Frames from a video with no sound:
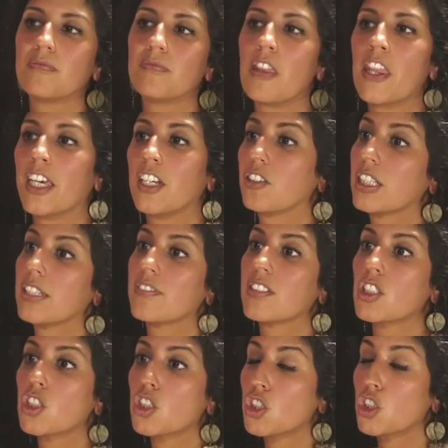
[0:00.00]
they don't even
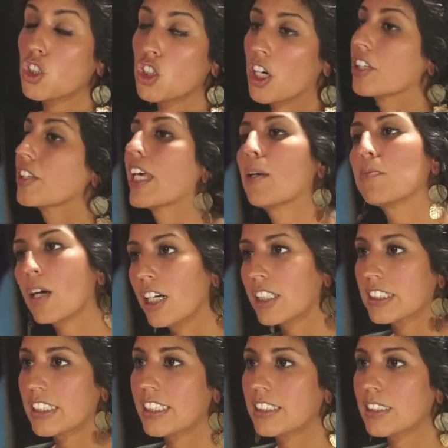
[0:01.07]
start that
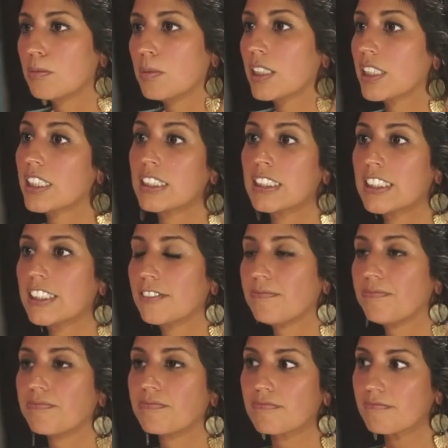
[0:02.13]
process, because
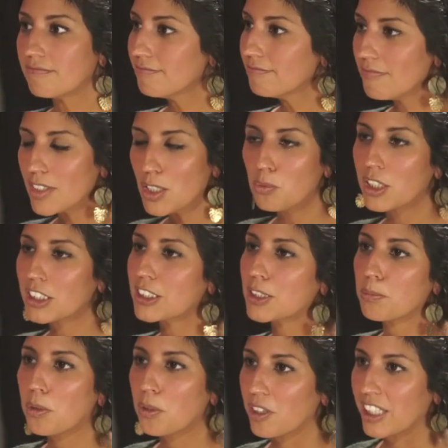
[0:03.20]
what's the
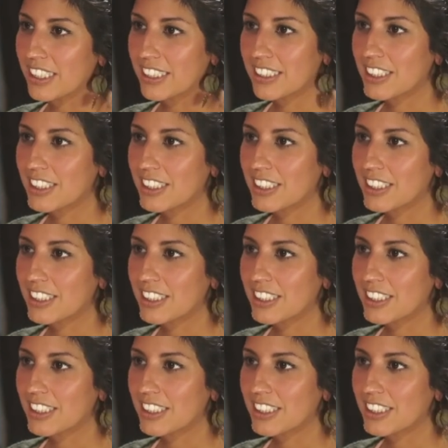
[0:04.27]
point?